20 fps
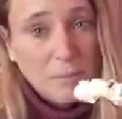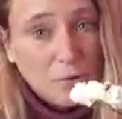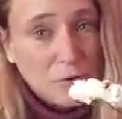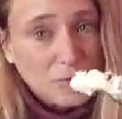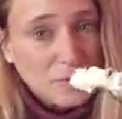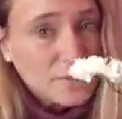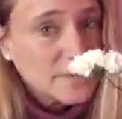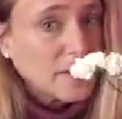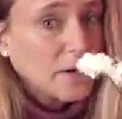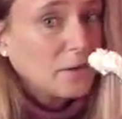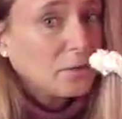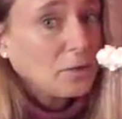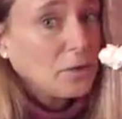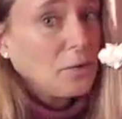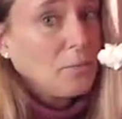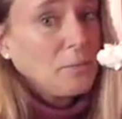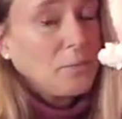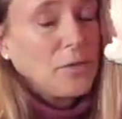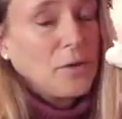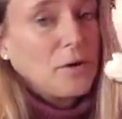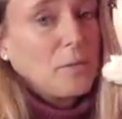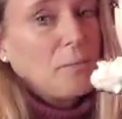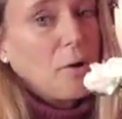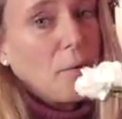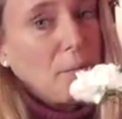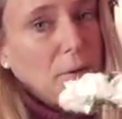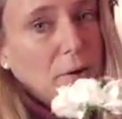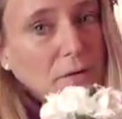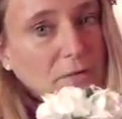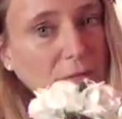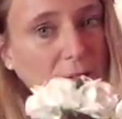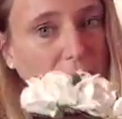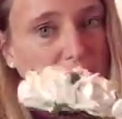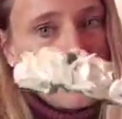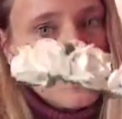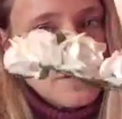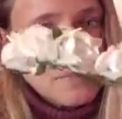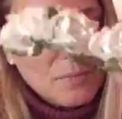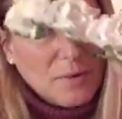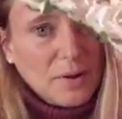Am Roses. I don't know if they're mulberry
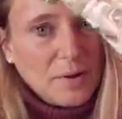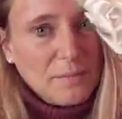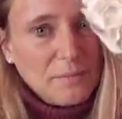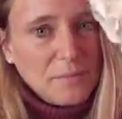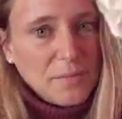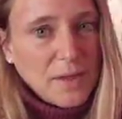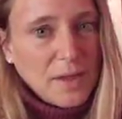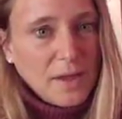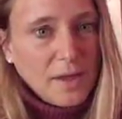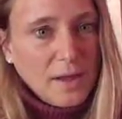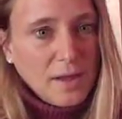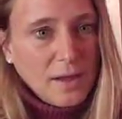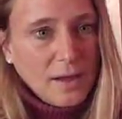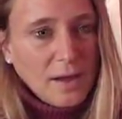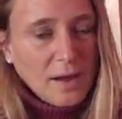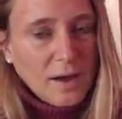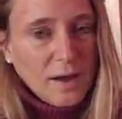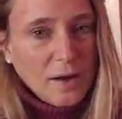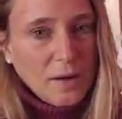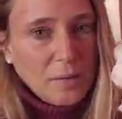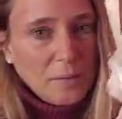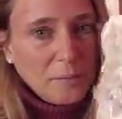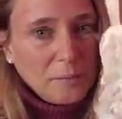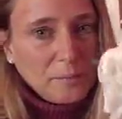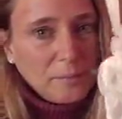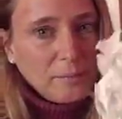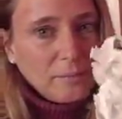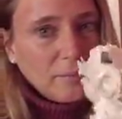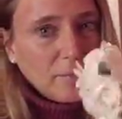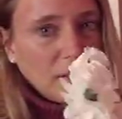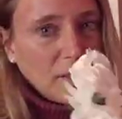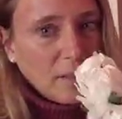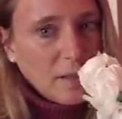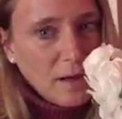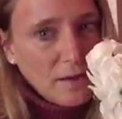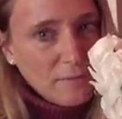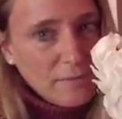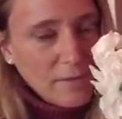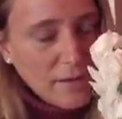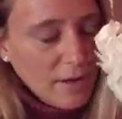flowers, but um,
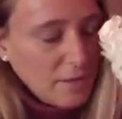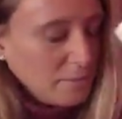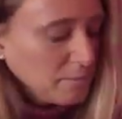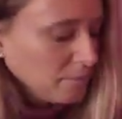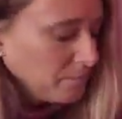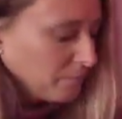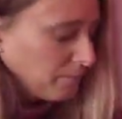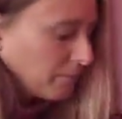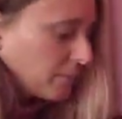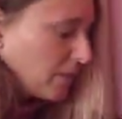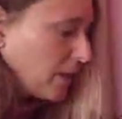love them.